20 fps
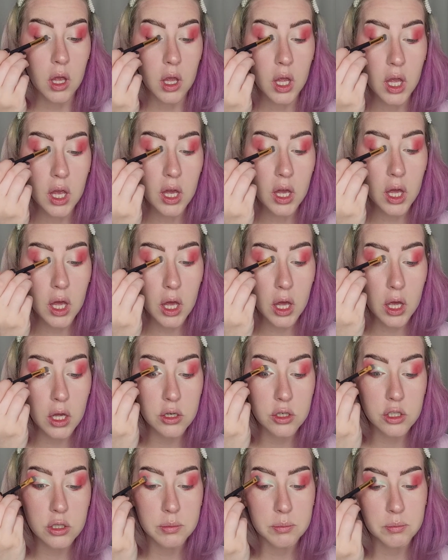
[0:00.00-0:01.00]
and
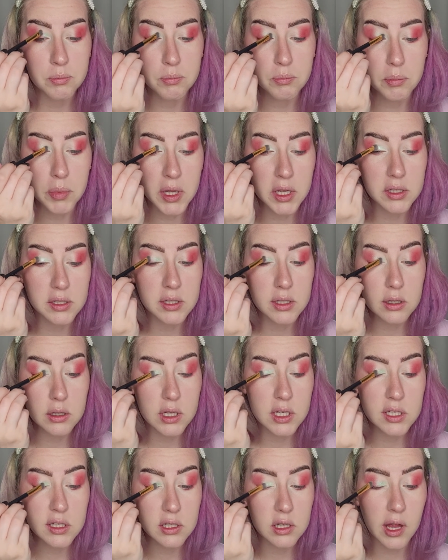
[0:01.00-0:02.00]
just
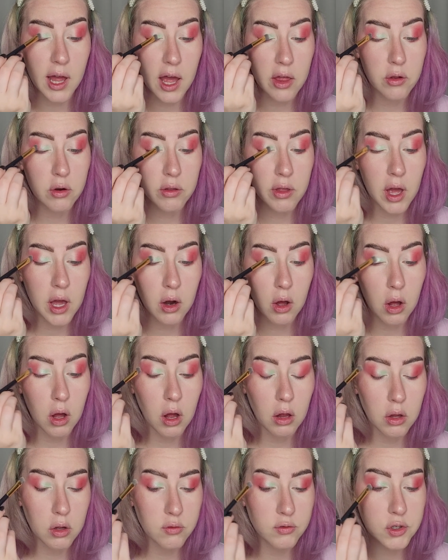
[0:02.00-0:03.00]
basically slather that
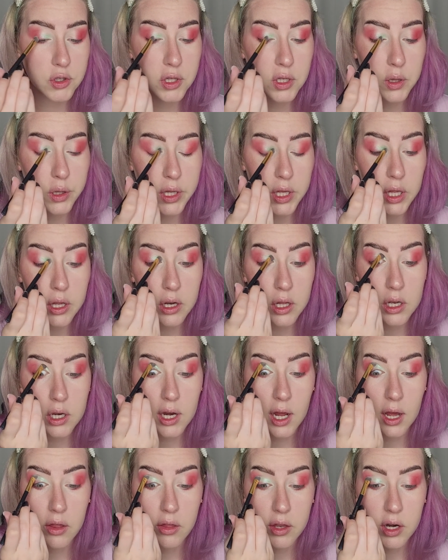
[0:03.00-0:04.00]
all over the lid. And
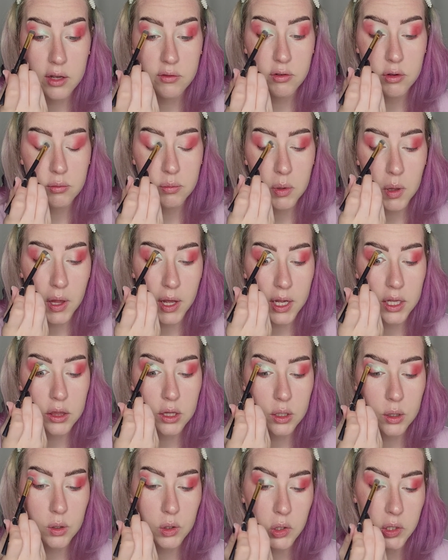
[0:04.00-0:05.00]
now that I've applied the
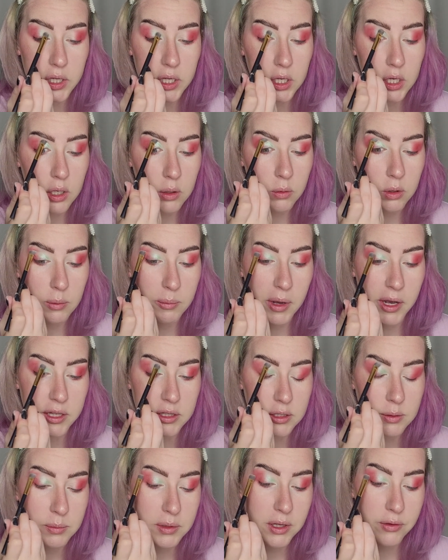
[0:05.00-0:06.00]
green, it
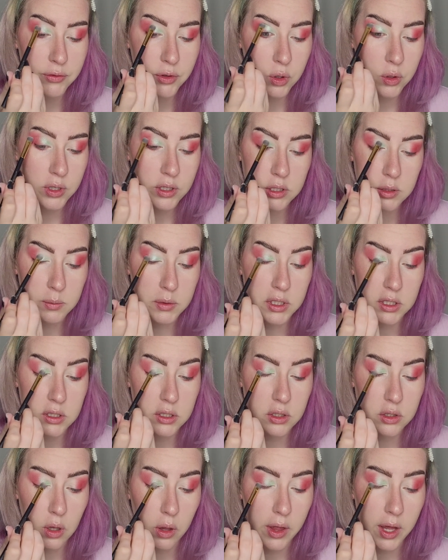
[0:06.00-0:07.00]
reminds me of Christmas,
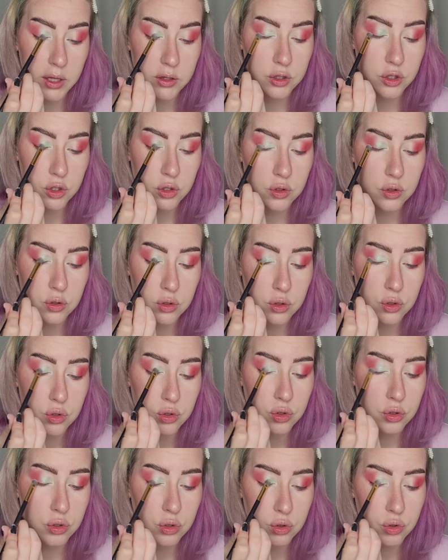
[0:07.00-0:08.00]
so
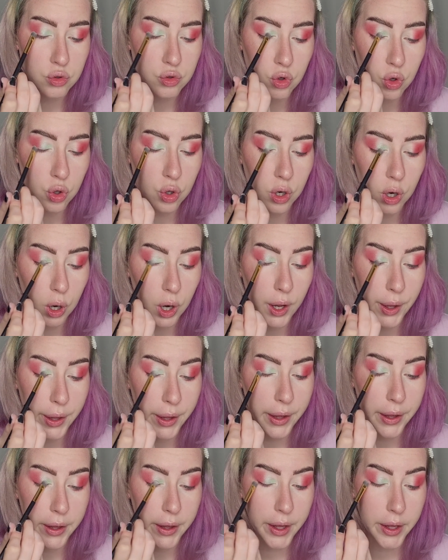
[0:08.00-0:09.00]
that's
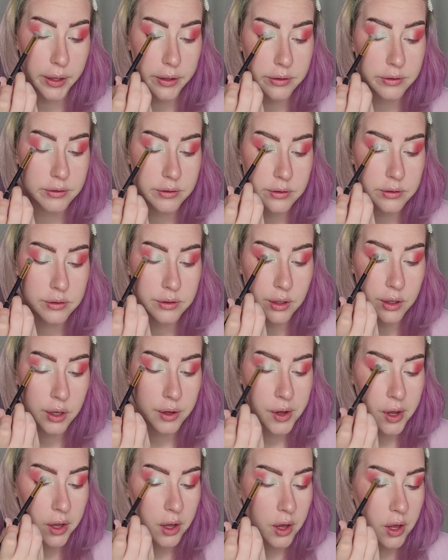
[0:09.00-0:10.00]
great.
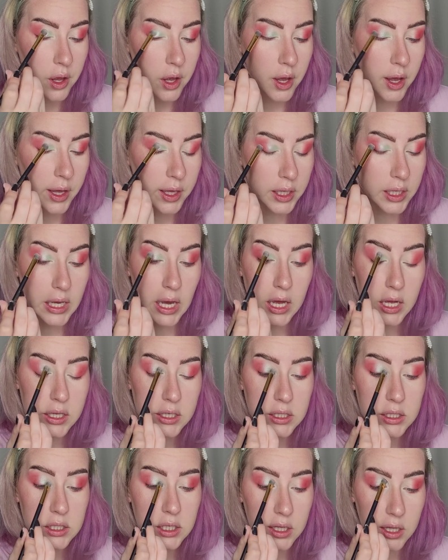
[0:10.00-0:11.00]
I
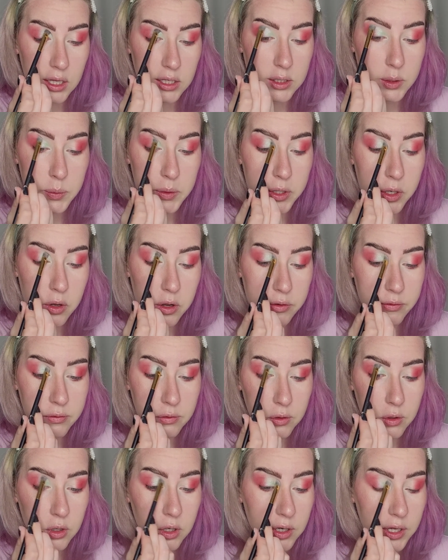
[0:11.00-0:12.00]
guess we're going
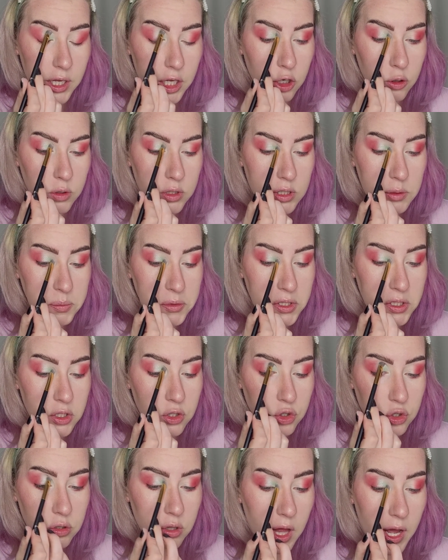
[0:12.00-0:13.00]
for a Christmas in
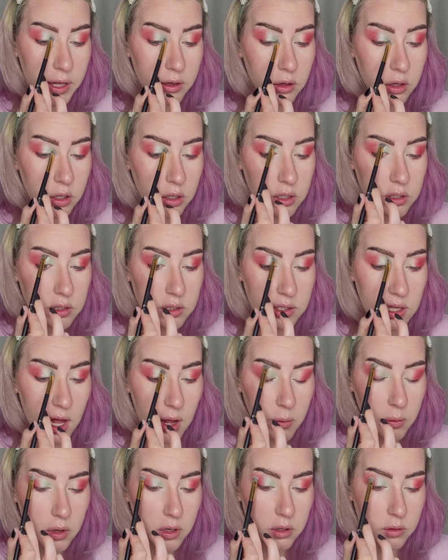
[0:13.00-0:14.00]
July look. Is that
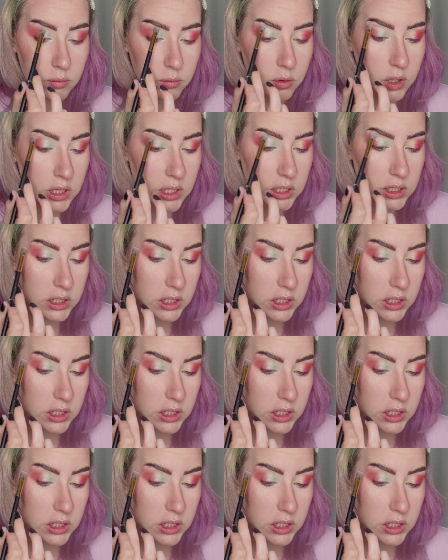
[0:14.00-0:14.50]
what this